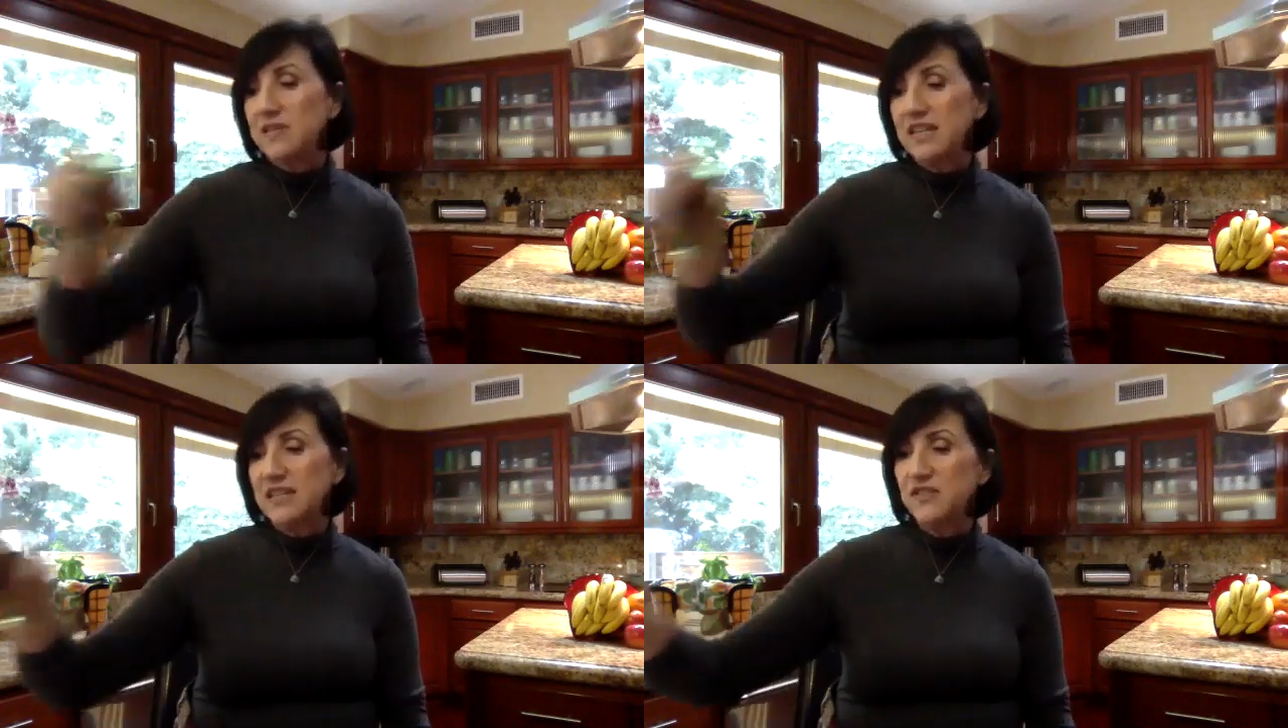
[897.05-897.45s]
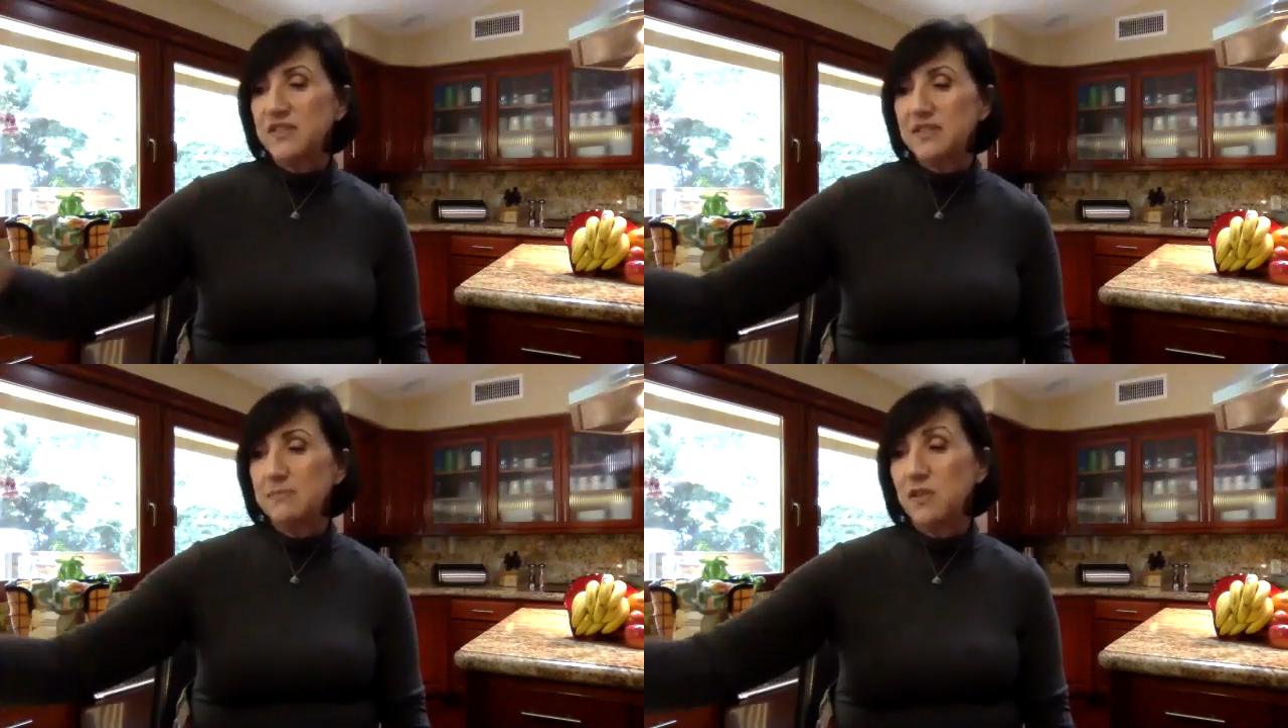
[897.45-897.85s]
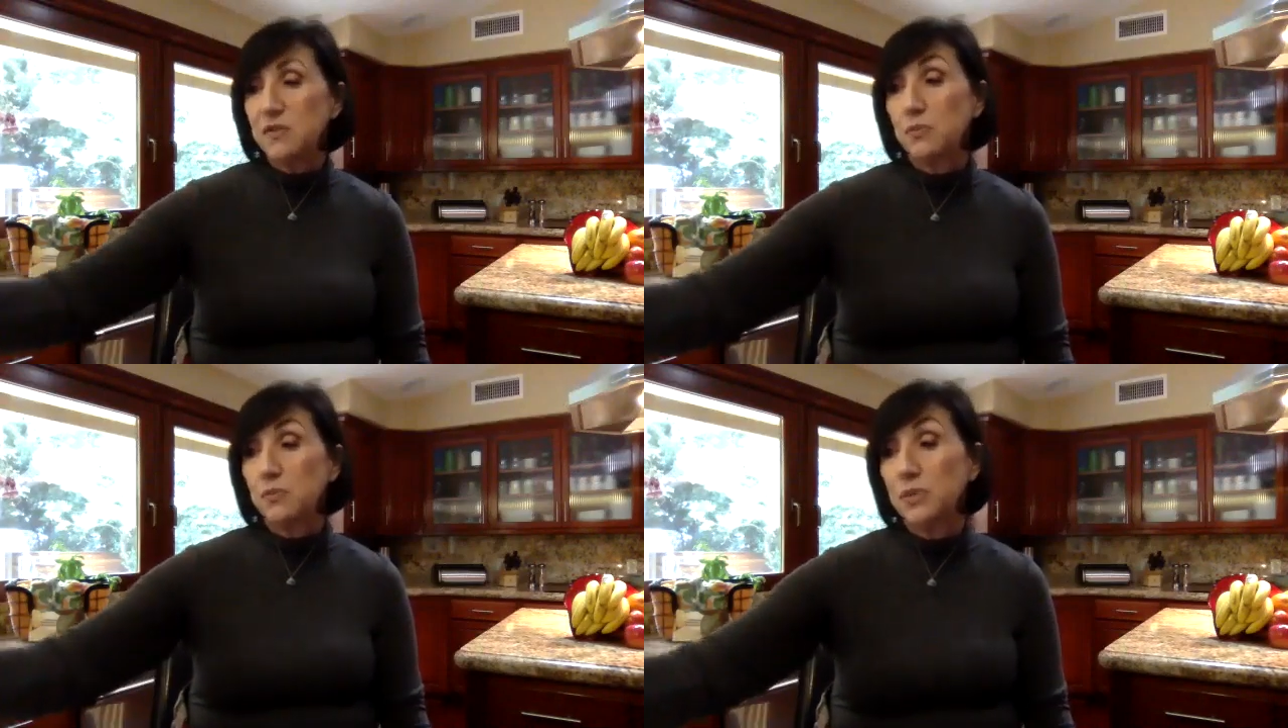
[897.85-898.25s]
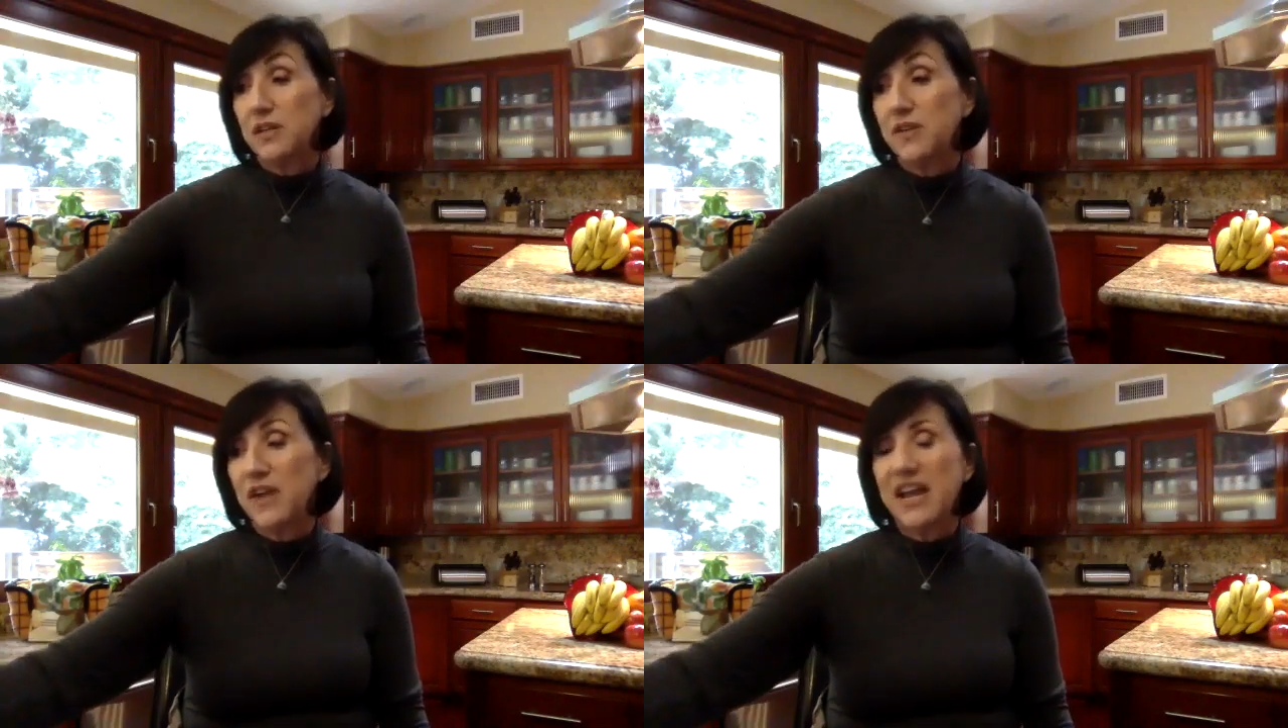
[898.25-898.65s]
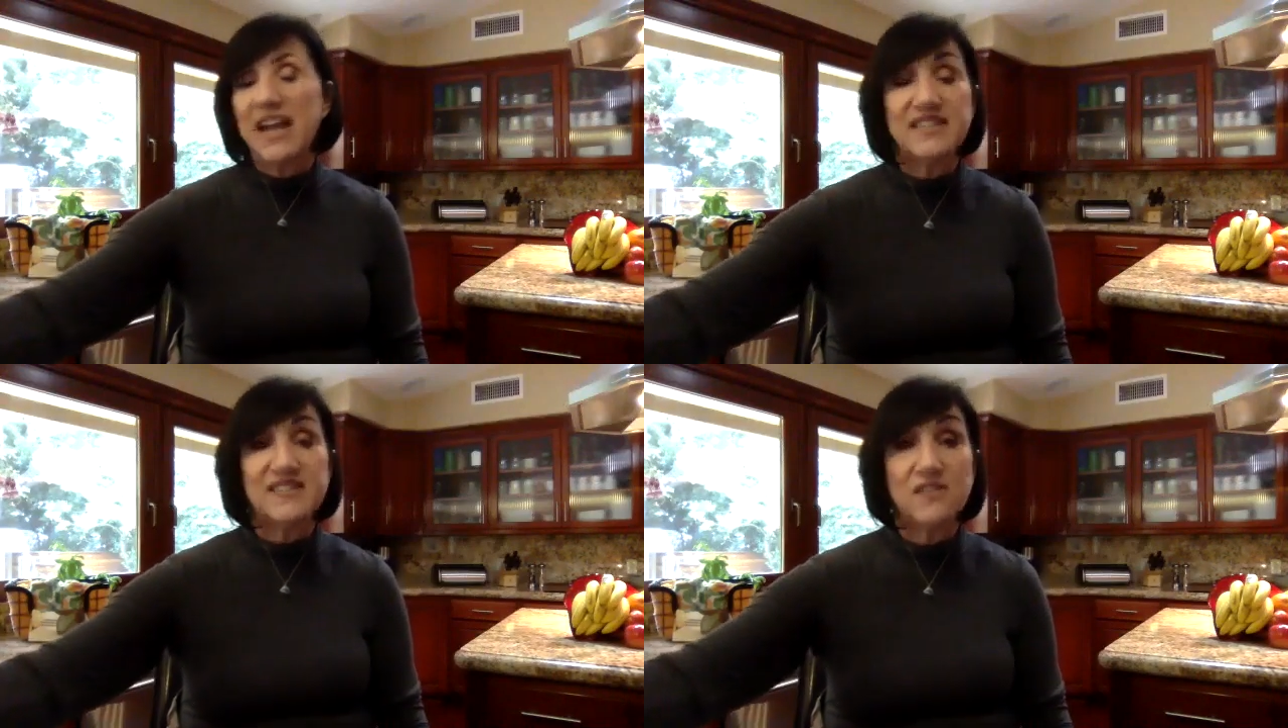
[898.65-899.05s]
It just smells really great, and
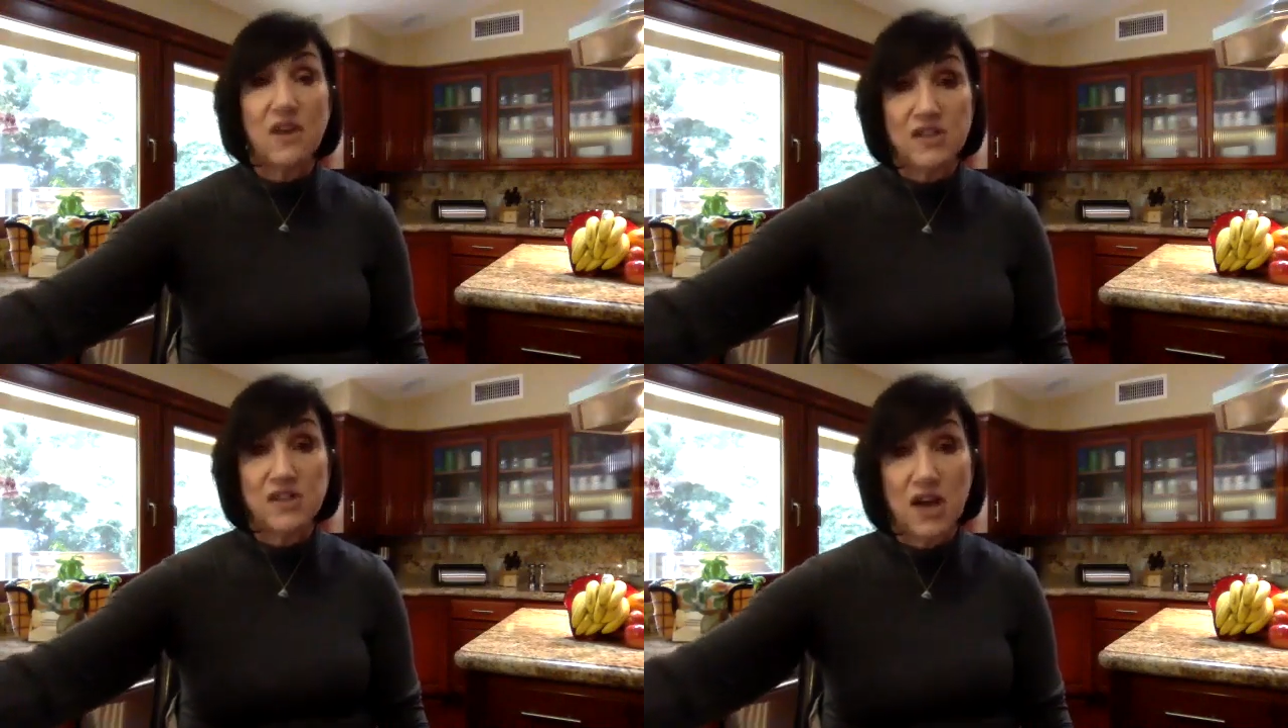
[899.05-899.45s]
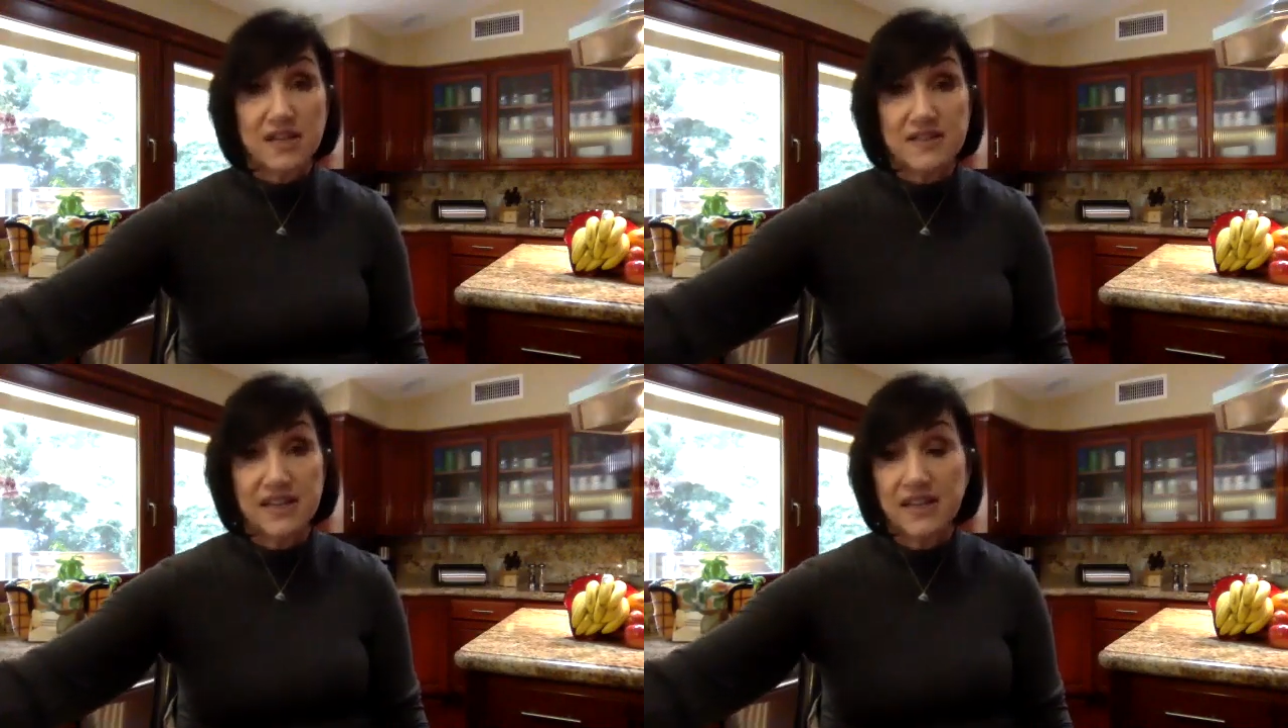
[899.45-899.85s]
it's non-toxic.